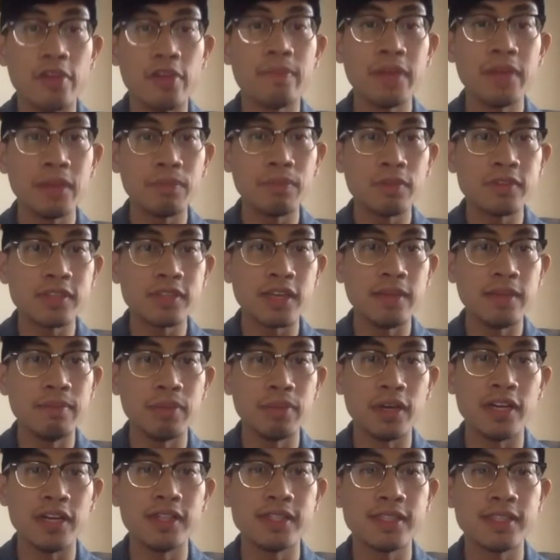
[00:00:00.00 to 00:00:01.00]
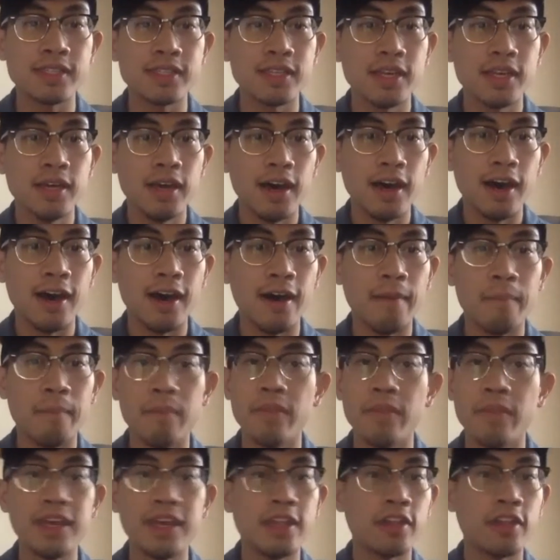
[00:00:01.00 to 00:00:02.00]
people's inputs,
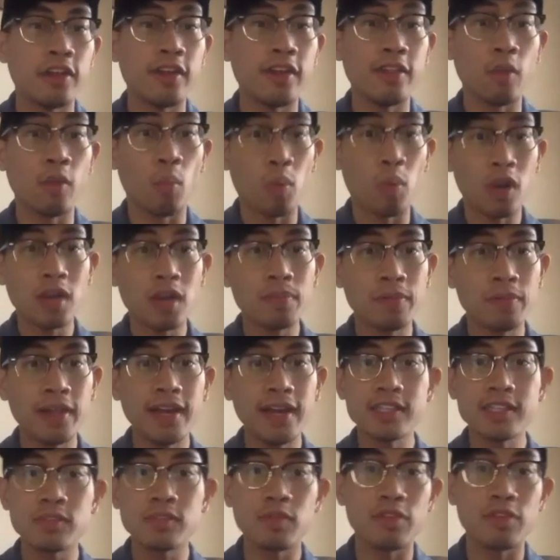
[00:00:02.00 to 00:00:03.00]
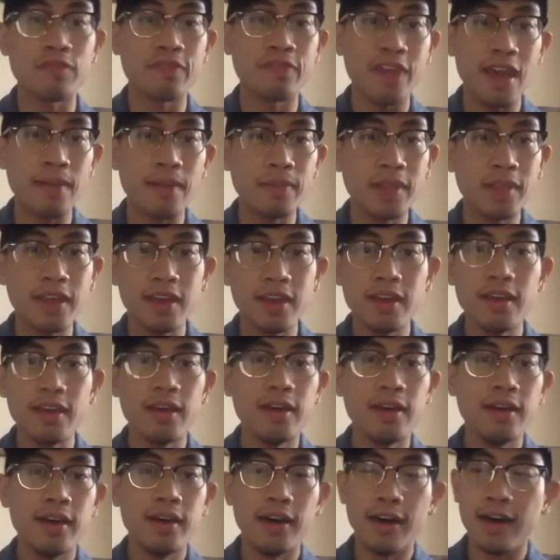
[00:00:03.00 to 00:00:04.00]
either in the workplace, with family,
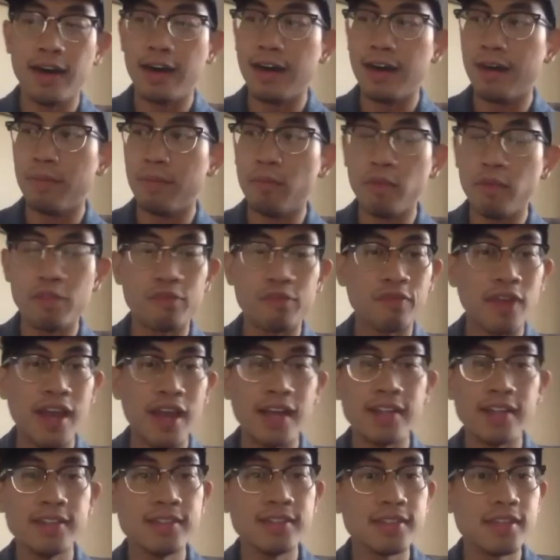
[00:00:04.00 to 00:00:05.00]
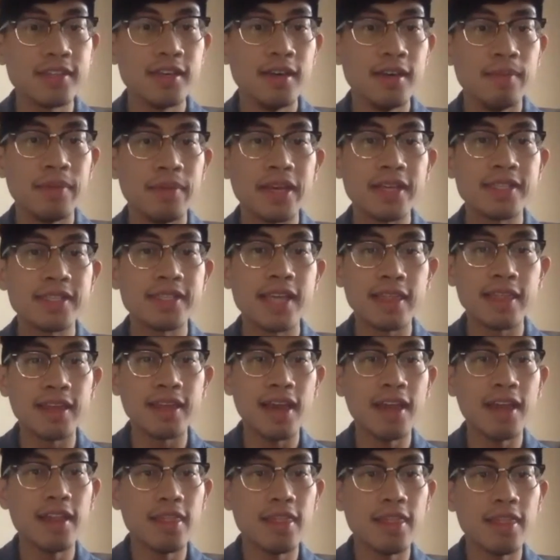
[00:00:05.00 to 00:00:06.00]
with friends, because at the
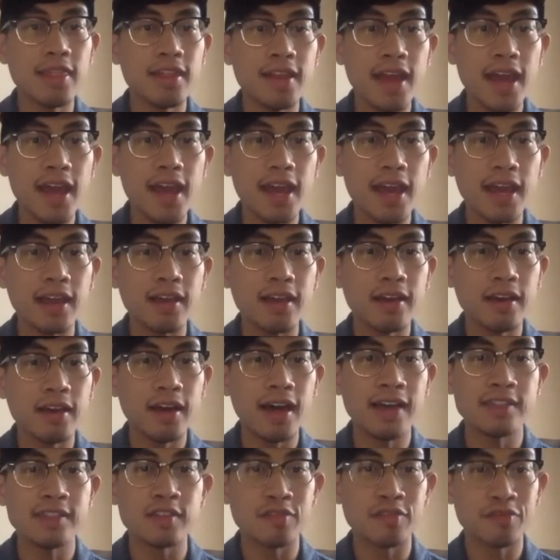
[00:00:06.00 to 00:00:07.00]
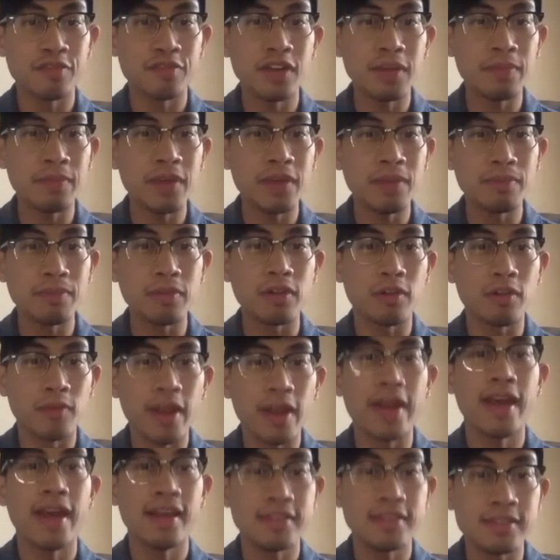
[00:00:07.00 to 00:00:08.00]
end of the day, as a free people,
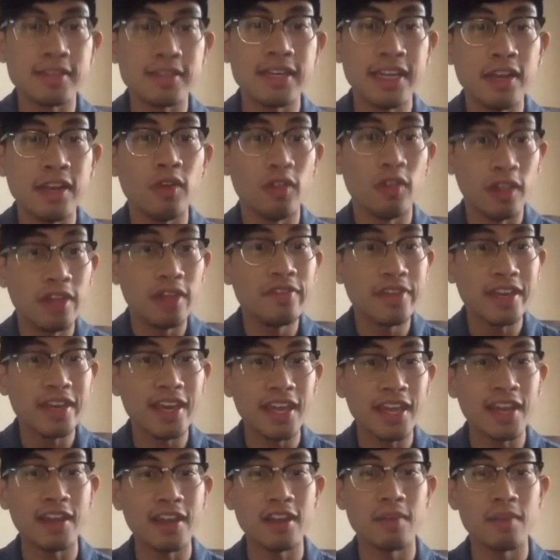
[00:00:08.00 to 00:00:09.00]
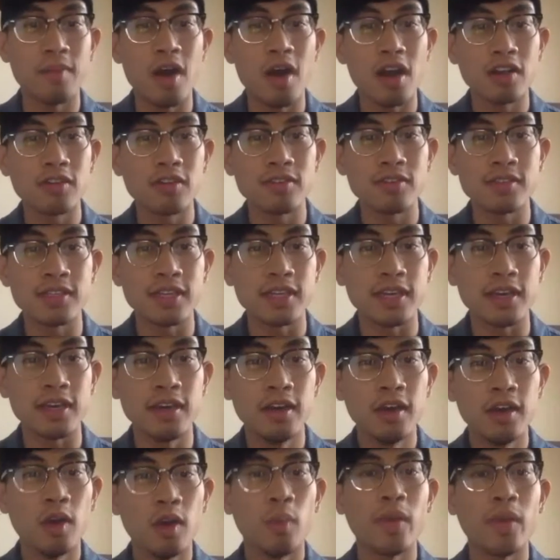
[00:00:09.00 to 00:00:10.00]
right, living in a democracy,
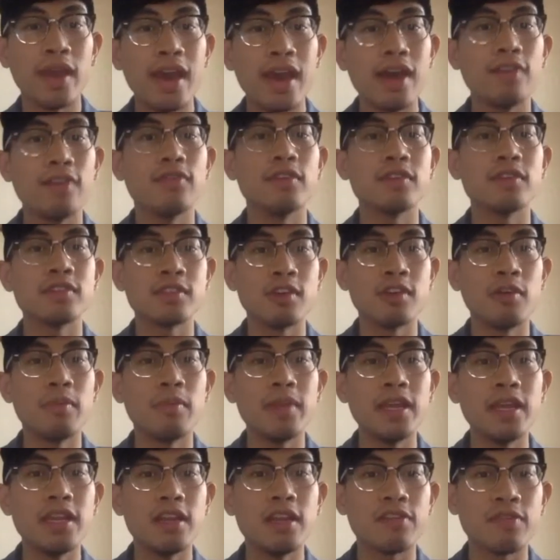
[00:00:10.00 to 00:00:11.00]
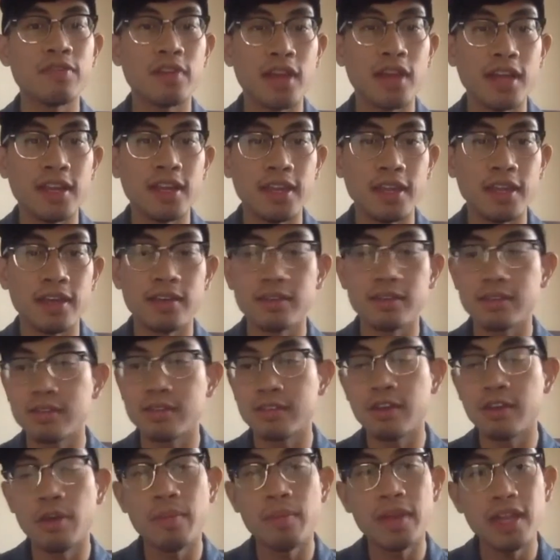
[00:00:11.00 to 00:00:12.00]
we have so many different ideas,
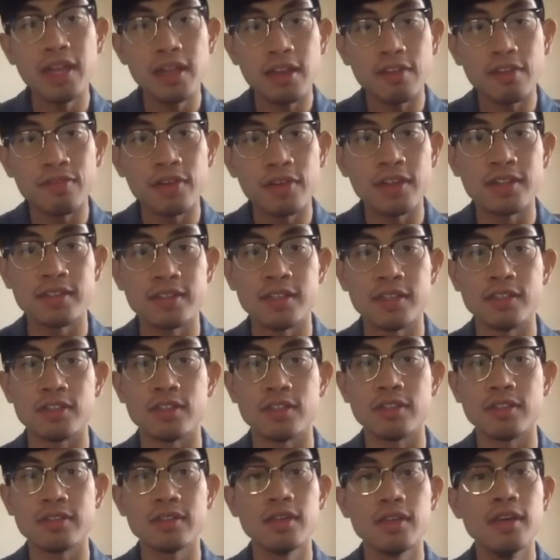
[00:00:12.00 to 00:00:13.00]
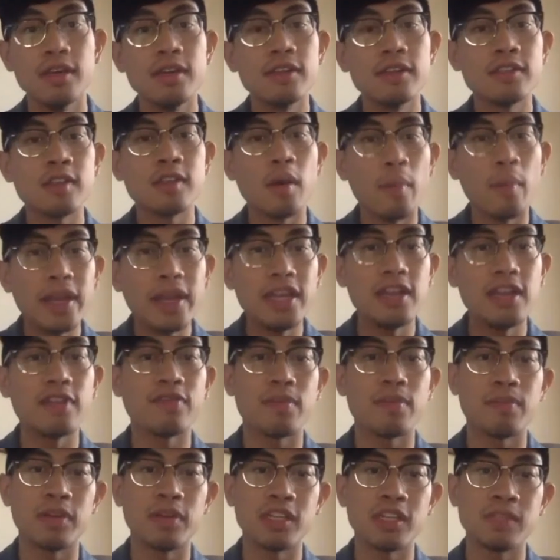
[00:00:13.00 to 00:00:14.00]
so many different decisions, so many
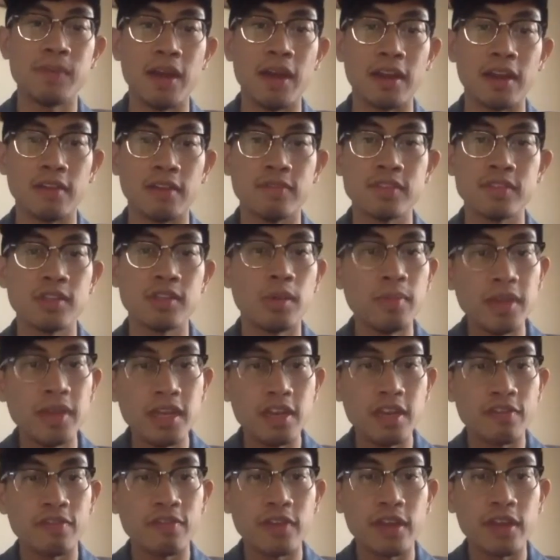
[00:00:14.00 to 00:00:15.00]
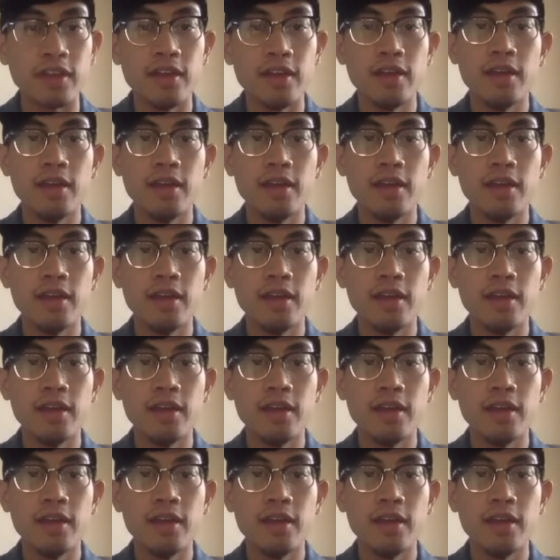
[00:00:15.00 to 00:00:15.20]
different perspectives, so many different